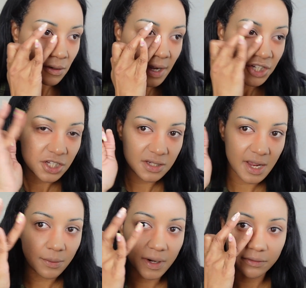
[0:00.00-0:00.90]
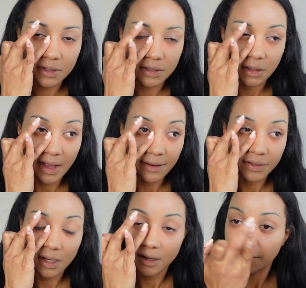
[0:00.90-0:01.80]
I just take whatever is
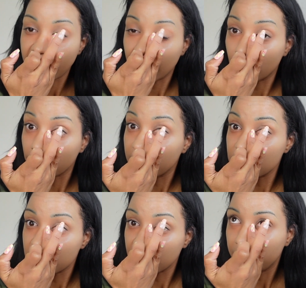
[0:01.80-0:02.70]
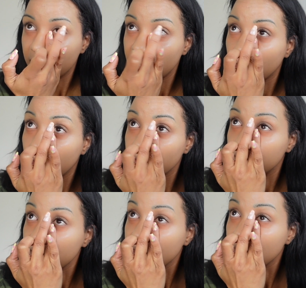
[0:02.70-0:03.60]
left of that orange and put it
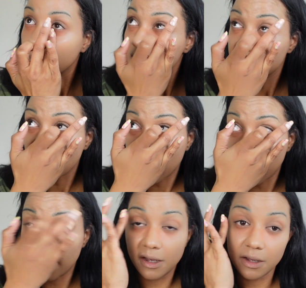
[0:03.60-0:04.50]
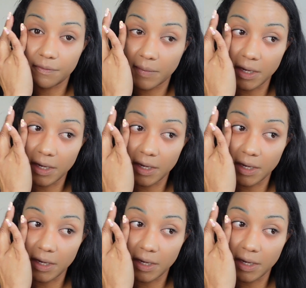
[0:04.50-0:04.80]
on the side of my